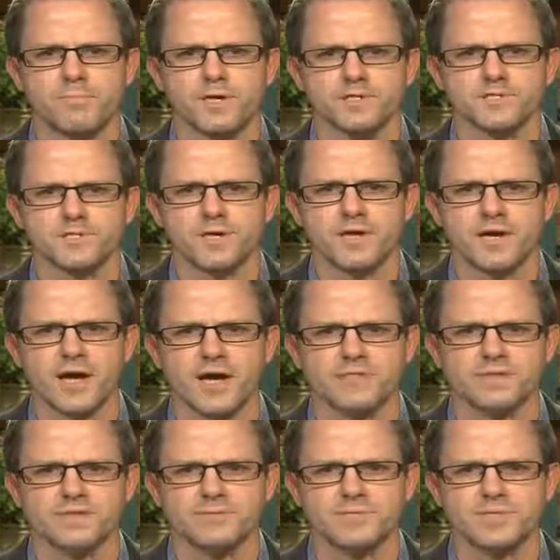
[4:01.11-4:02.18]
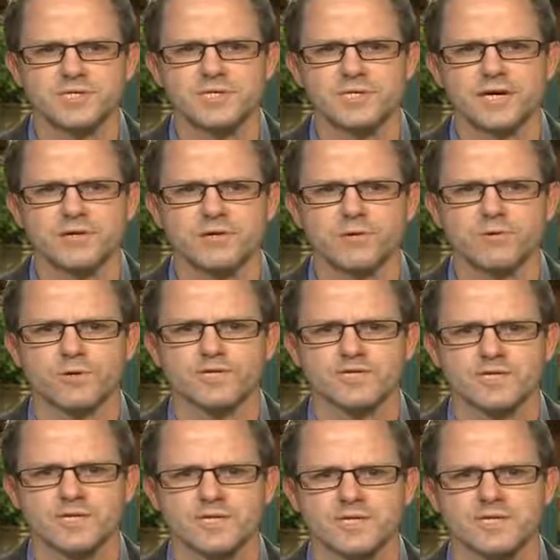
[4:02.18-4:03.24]
But I think the million-dollar
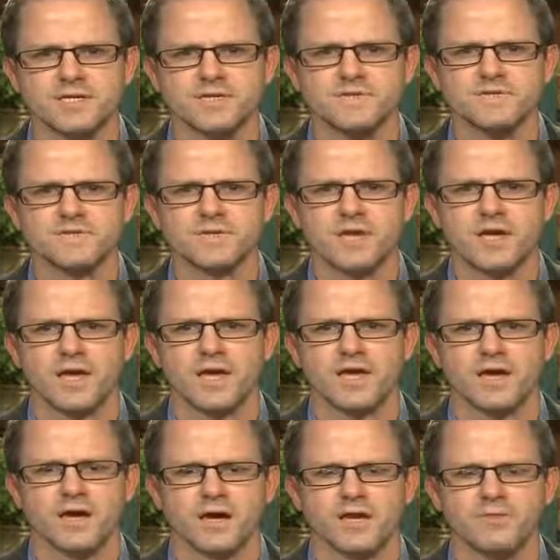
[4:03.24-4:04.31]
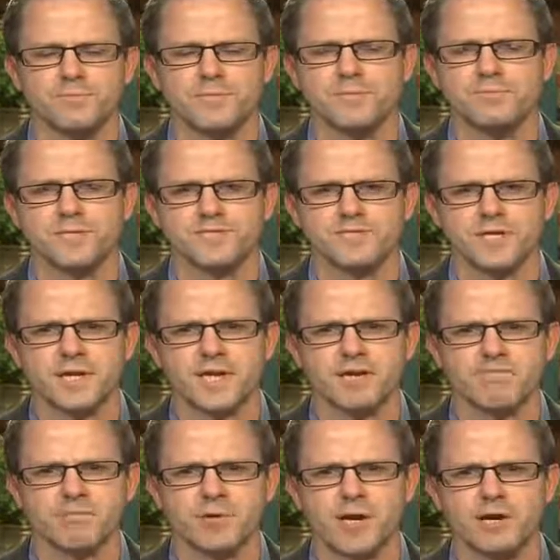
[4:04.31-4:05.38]
question is the people he's going to
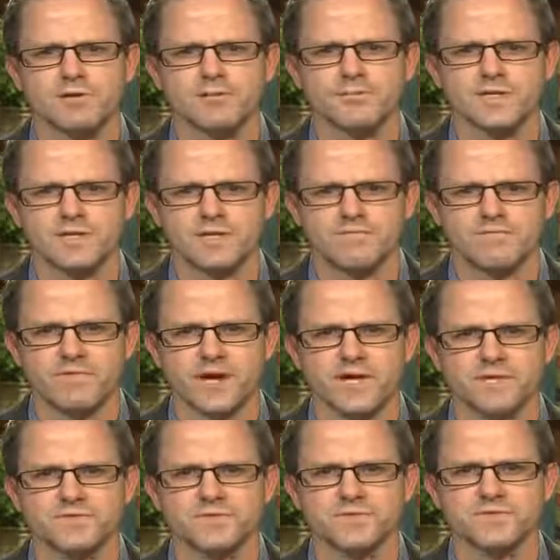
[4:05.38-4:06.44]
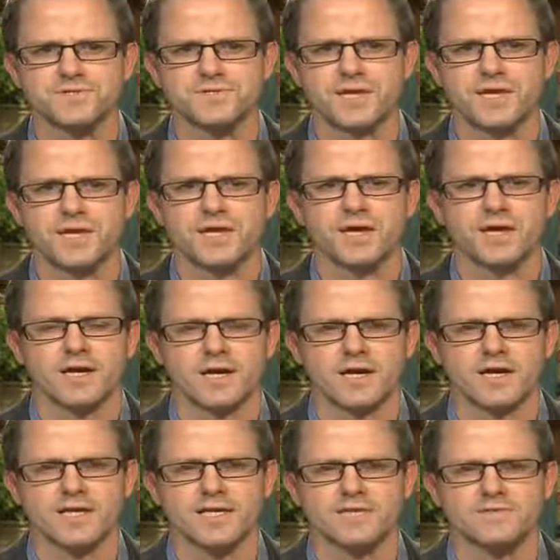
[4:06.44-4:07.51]
have around him, the advisors.
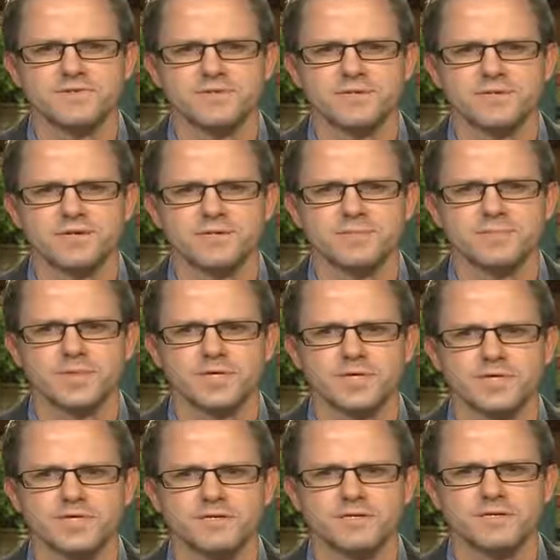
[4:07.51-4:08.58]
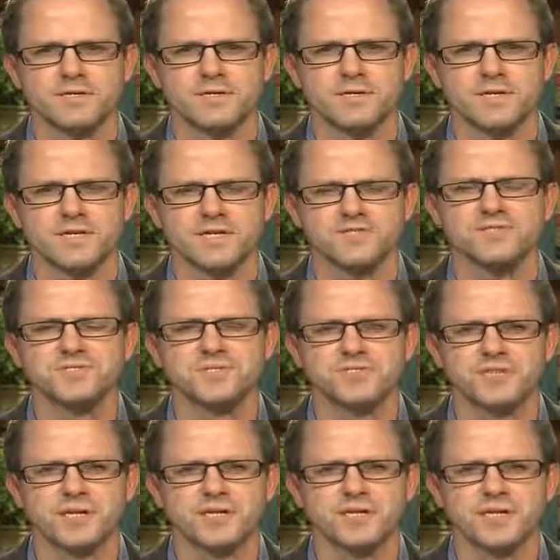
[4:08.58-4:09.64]
Is his
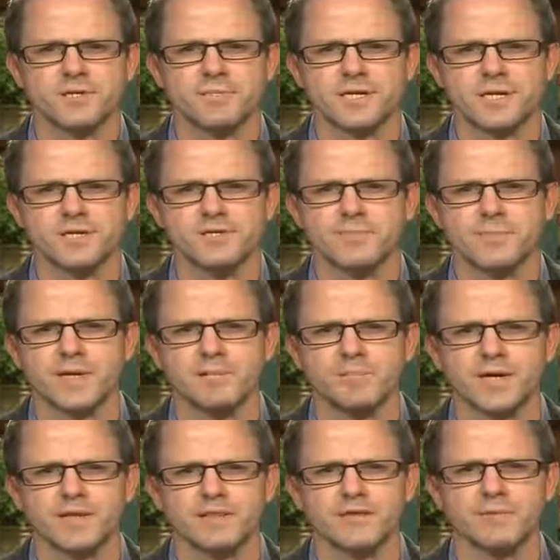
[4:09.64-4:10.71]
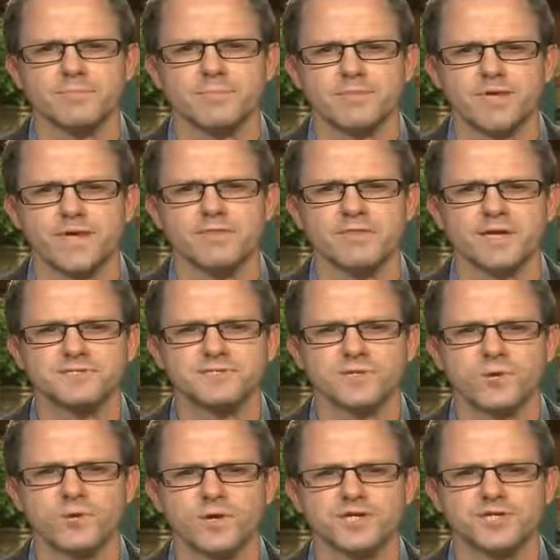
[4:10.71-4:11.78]
agenda going to be undermined by them?
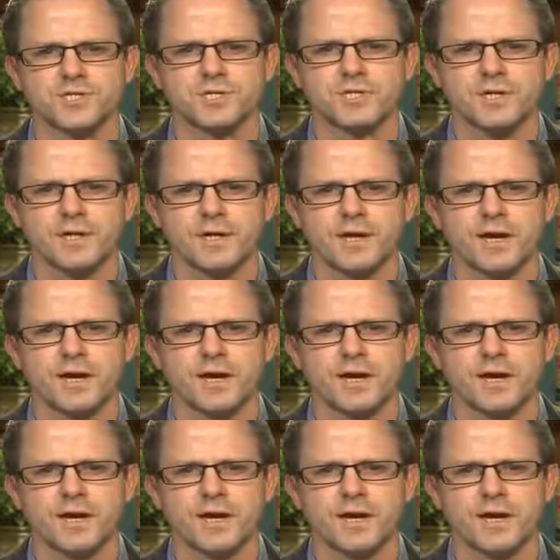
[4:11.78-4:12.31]
That's the question.